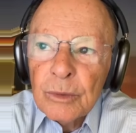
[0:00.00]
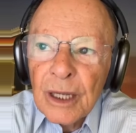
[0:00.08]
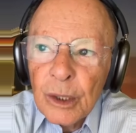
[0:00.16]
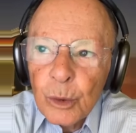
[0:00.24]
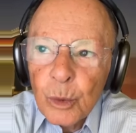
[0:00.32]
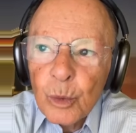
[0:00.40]
on
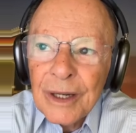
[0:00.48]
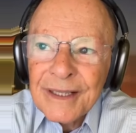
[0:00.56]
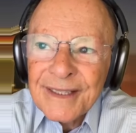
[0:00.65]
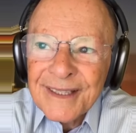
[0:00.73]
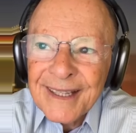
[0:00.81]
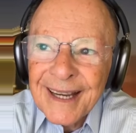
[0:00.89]
the
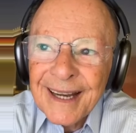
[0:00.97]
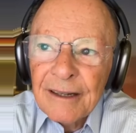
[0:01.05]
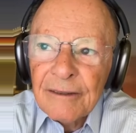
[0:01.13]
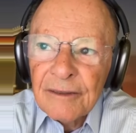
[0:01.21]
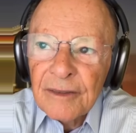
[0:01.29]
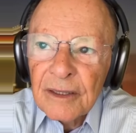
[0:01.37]
affliction of
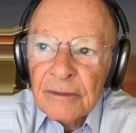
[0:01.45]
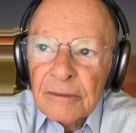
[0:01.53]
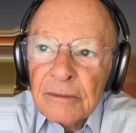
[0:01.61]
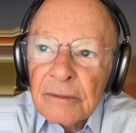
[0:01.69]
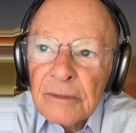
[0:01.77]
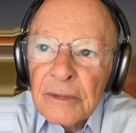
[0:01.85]
your
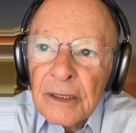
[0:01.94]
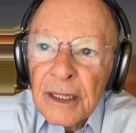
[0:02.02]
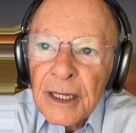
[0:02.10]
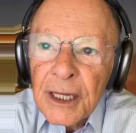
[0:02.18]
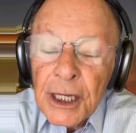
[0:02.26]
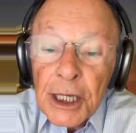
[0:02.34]

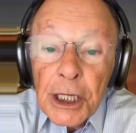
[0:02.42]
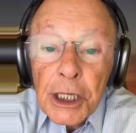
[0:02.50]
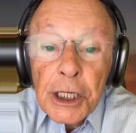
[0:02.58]
maidservant